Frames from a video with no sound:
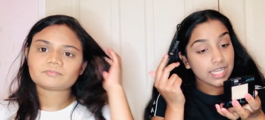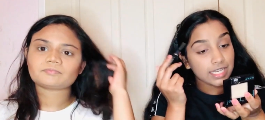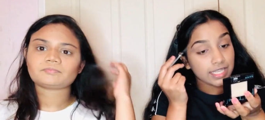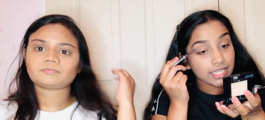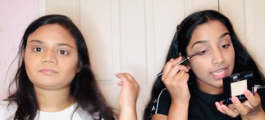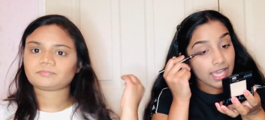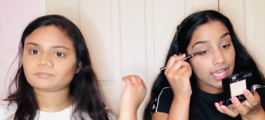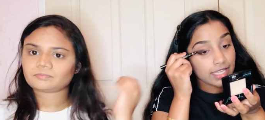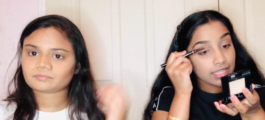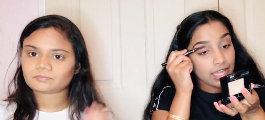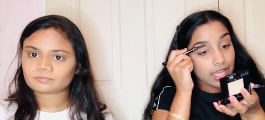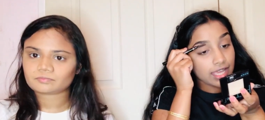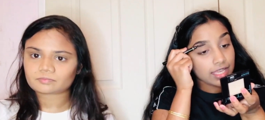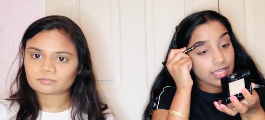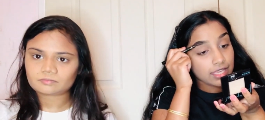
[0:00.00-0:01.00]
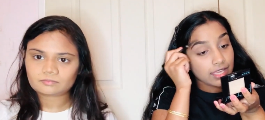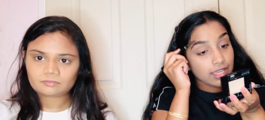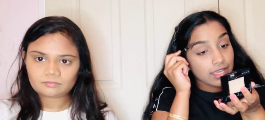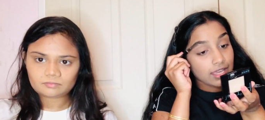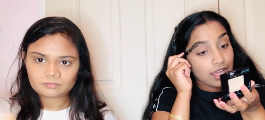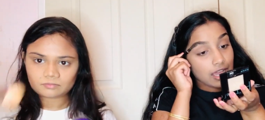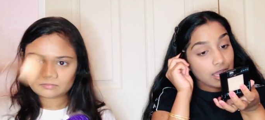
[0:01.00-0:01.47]
Speaker 1: And again, like,
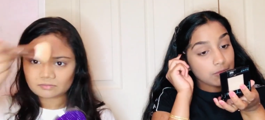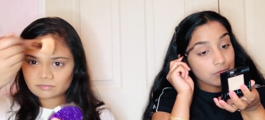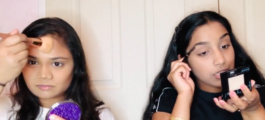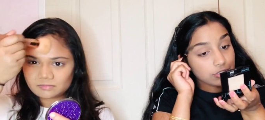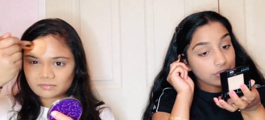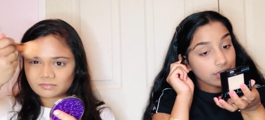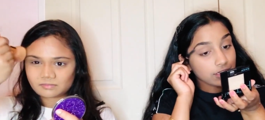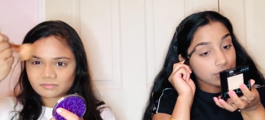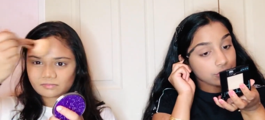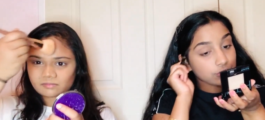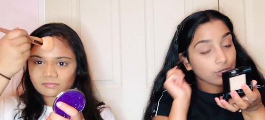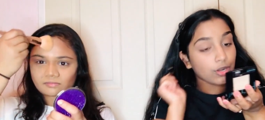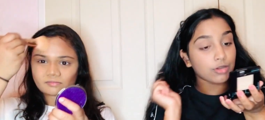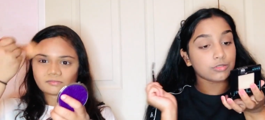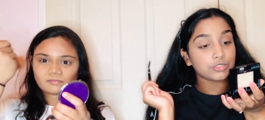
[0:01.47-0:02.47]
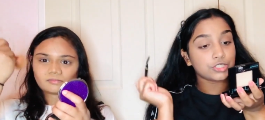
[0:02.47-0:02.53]
I'm not trying to throw